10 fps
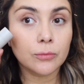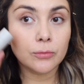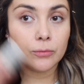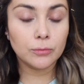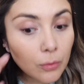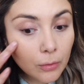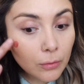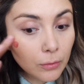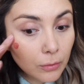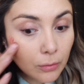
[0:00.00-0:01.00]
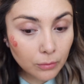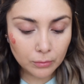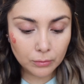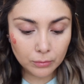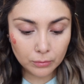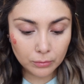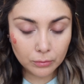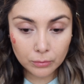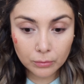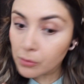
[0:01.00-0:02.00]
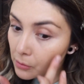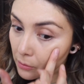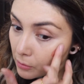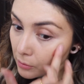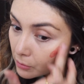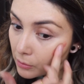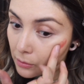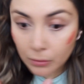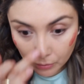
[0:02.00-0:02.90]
No one is speaking in this clip.